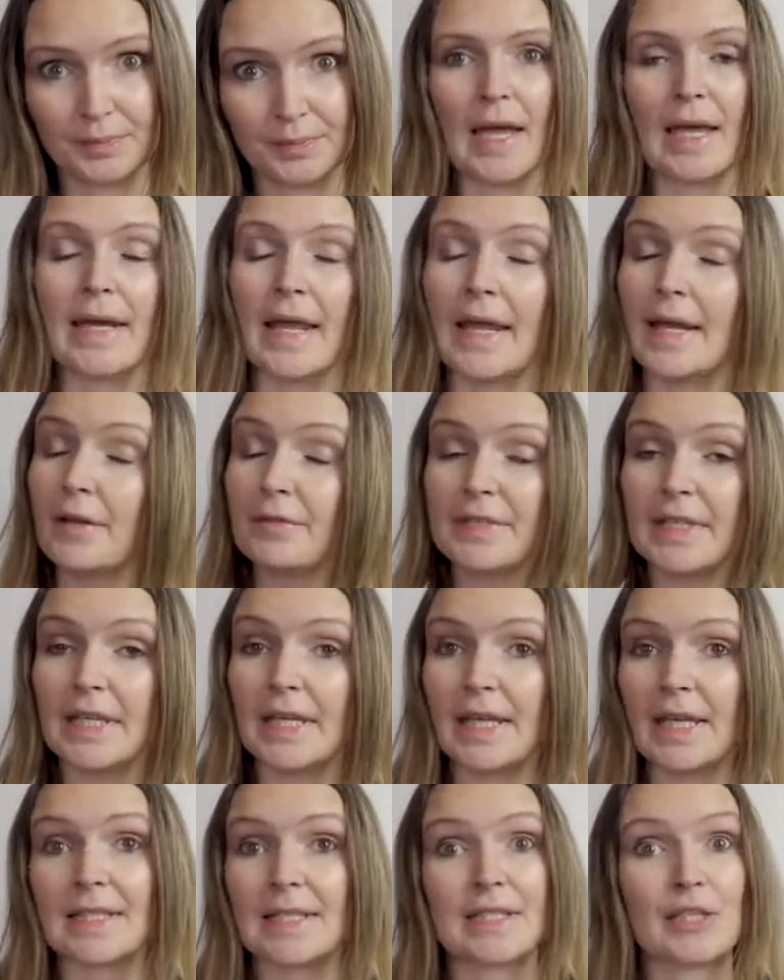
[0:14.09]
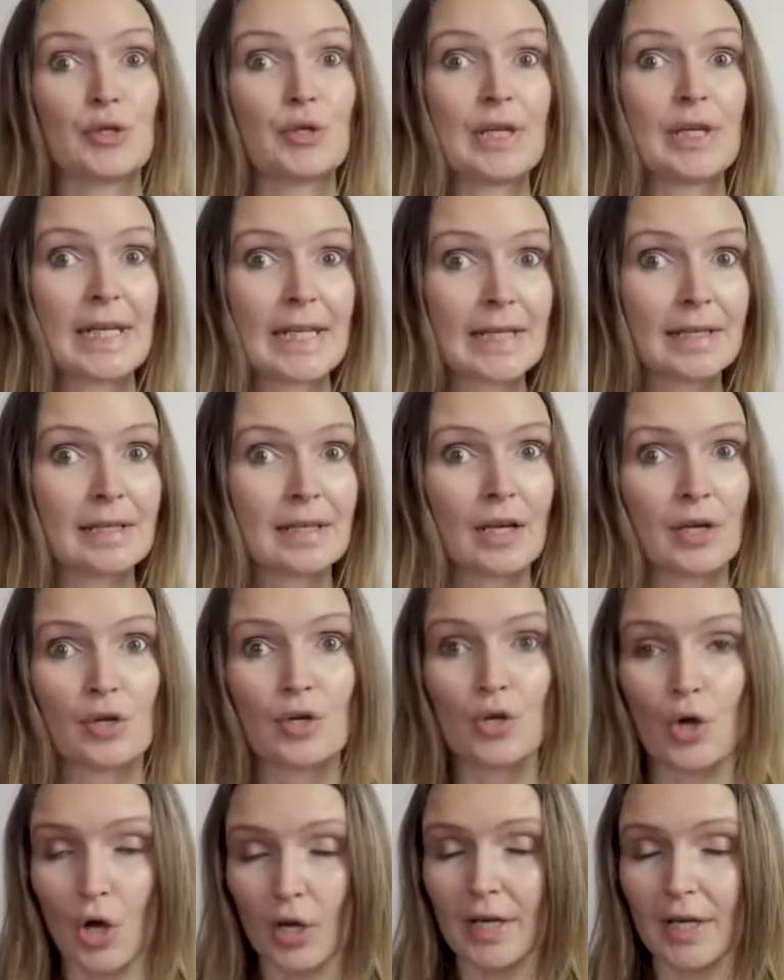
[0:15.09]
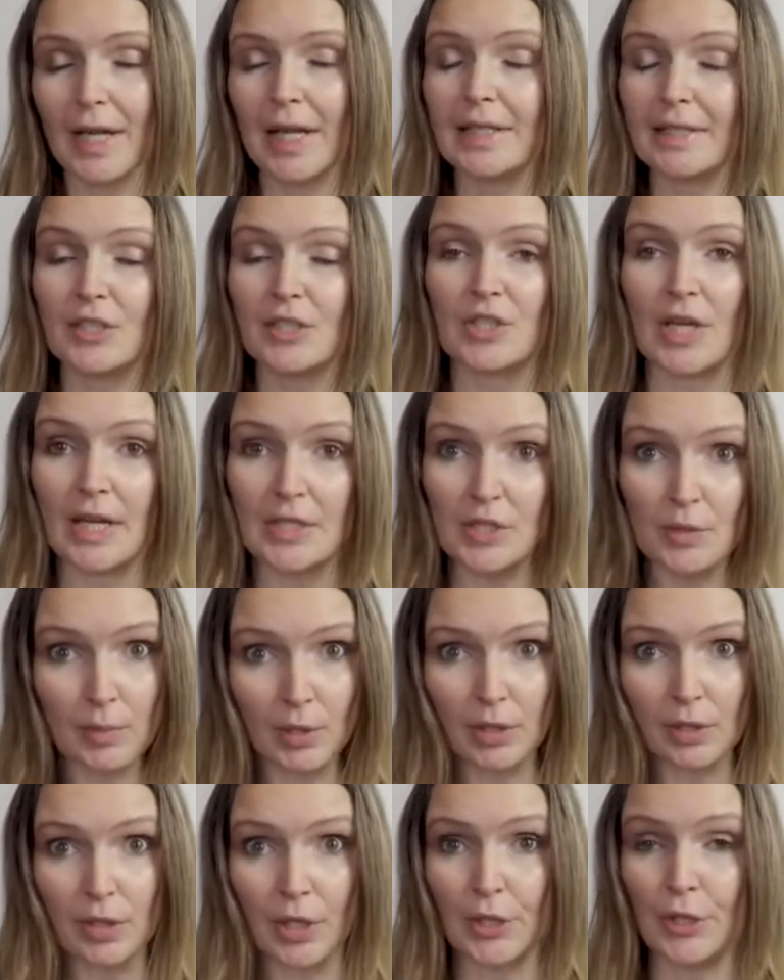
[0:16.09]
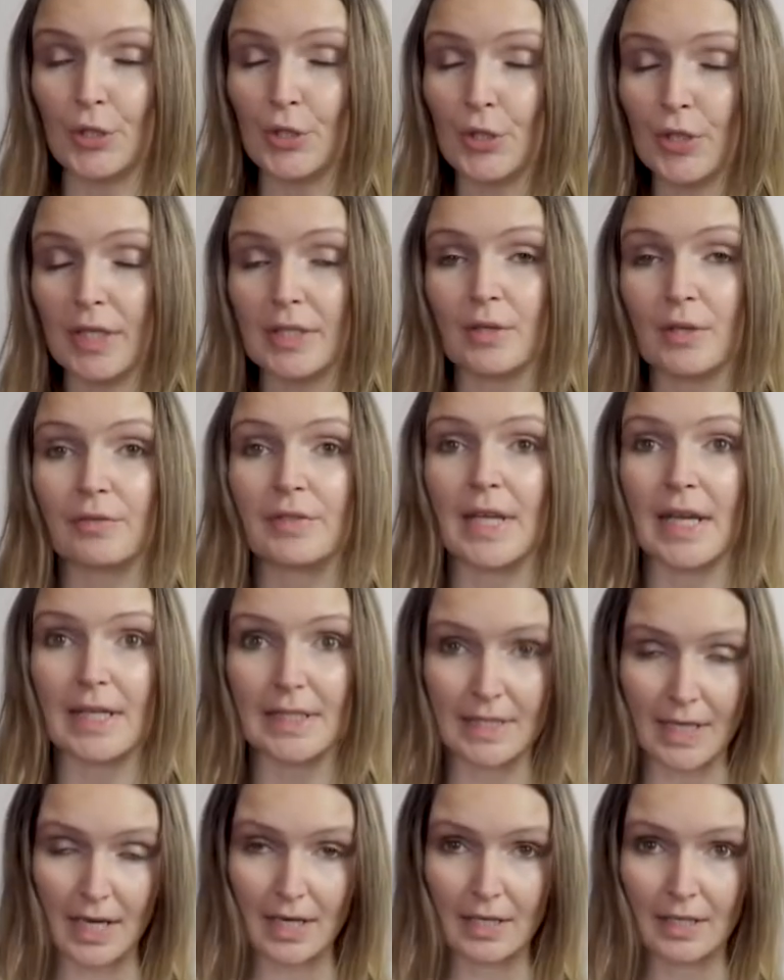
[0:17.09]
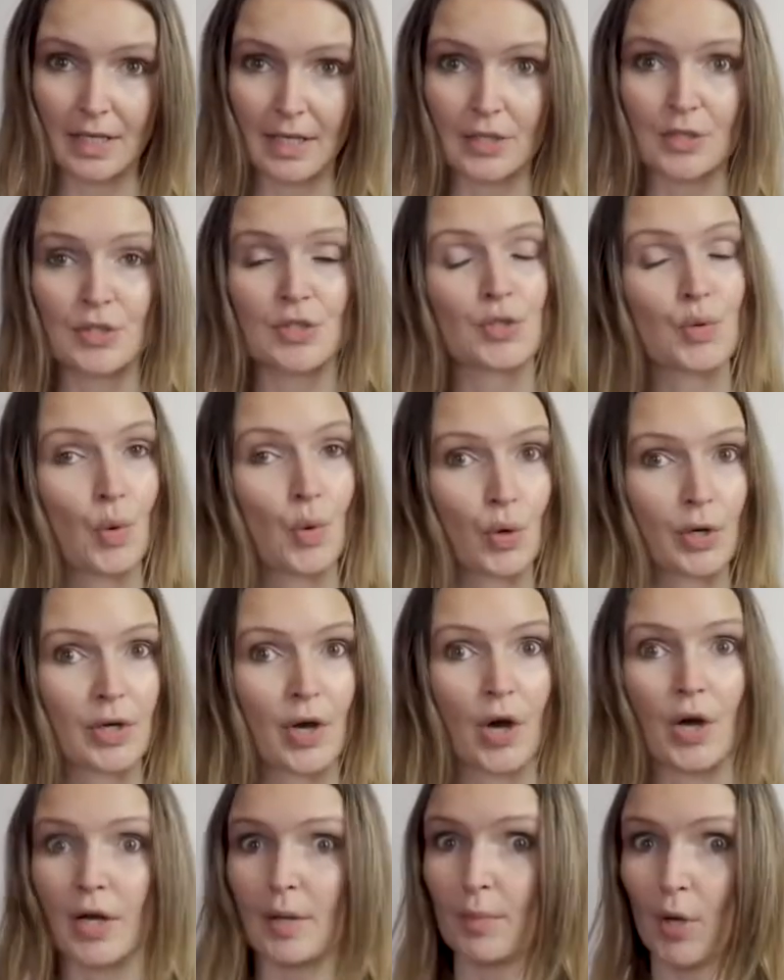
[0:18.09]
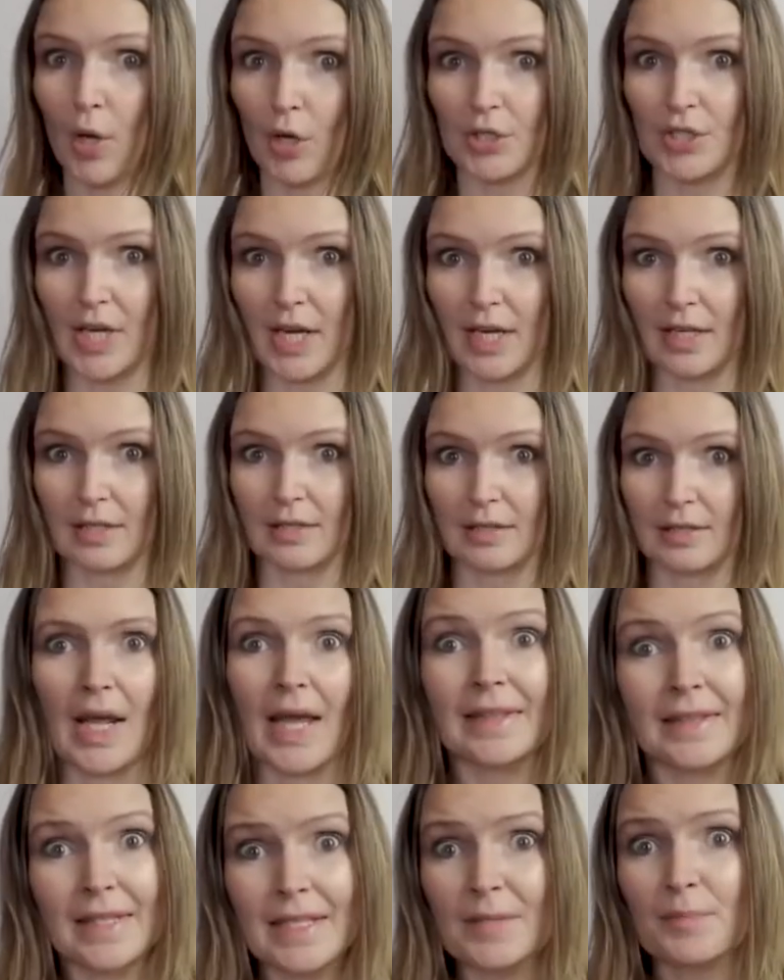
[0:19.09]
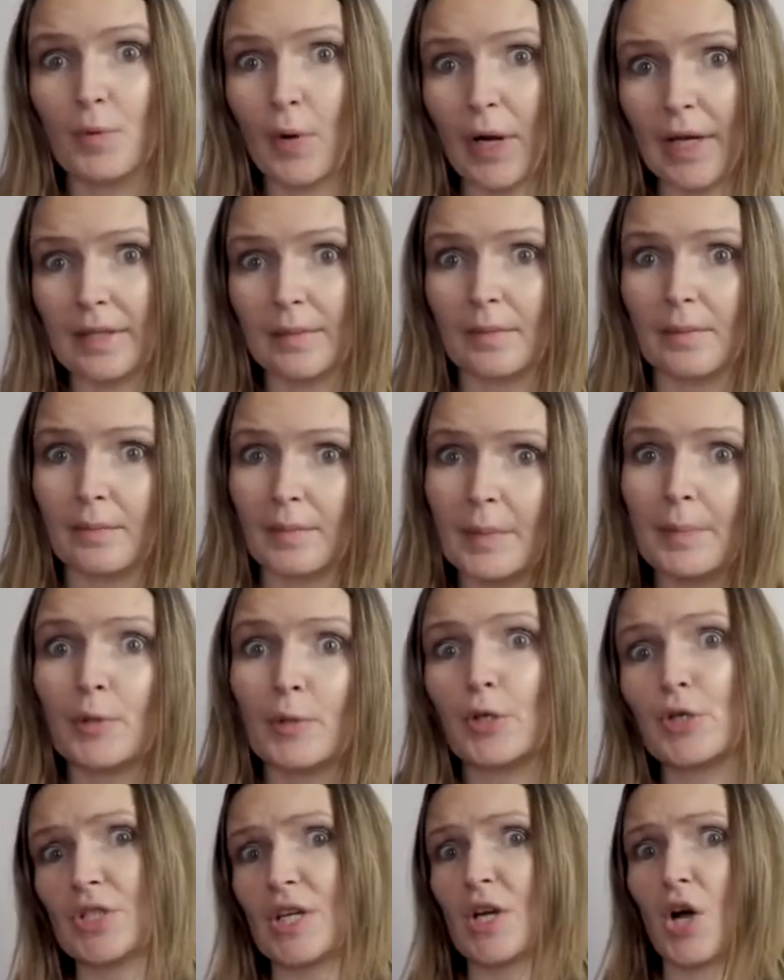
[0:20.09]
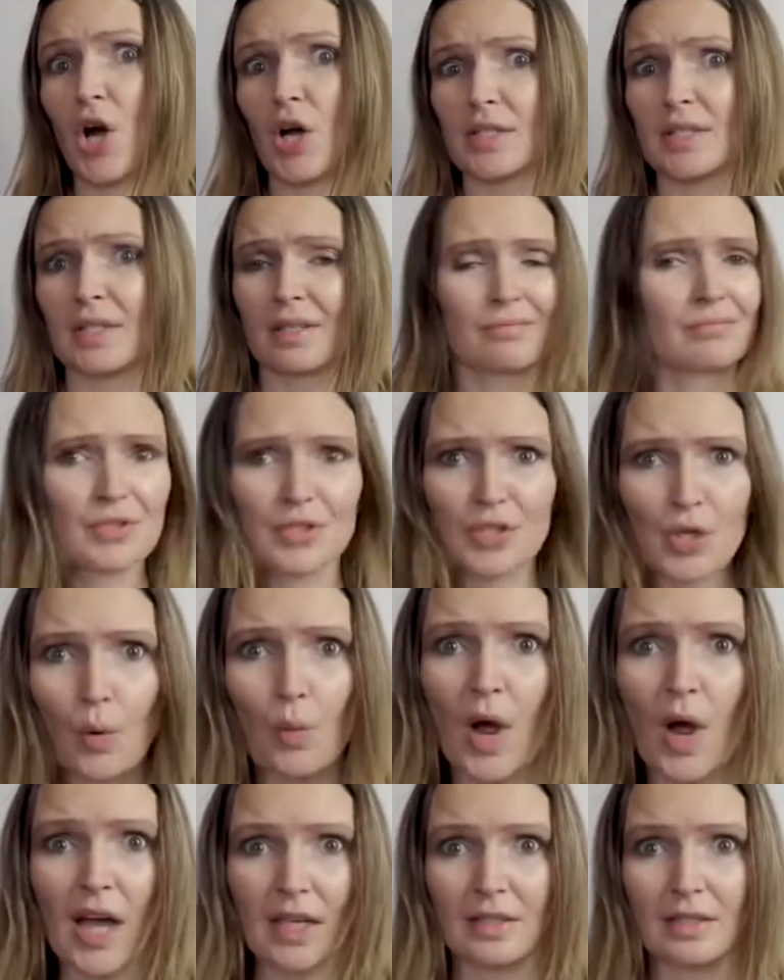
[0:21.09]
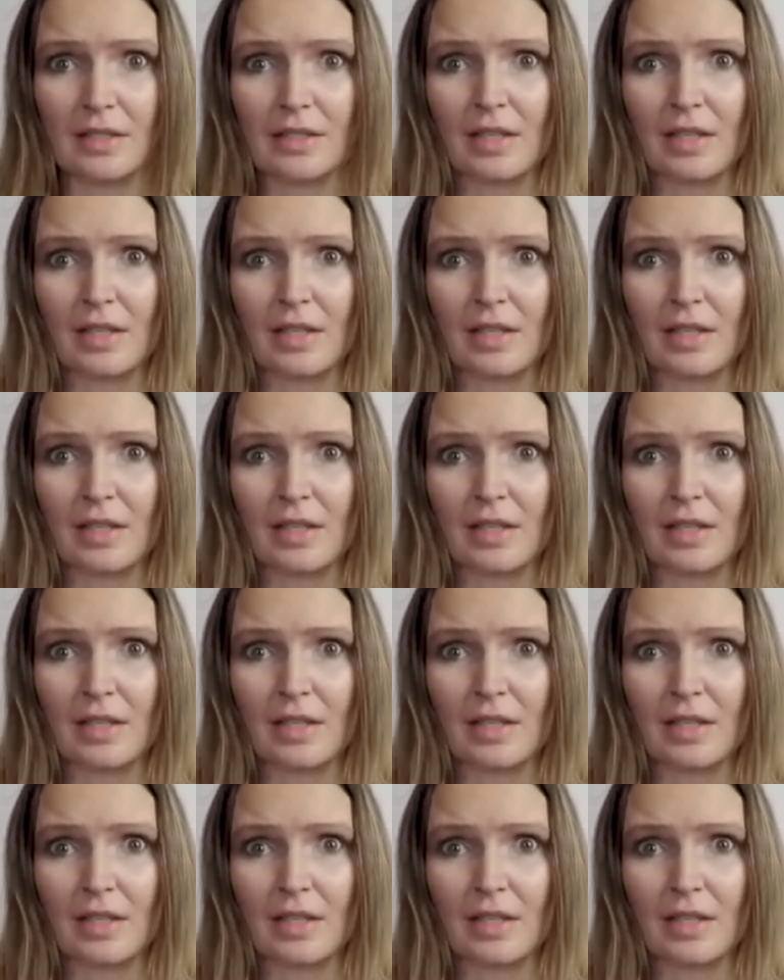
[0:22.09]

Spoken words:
An NFT is a unique, non-interchangeable unit of data stored on a blockchain. At this point, people usually ask, so what?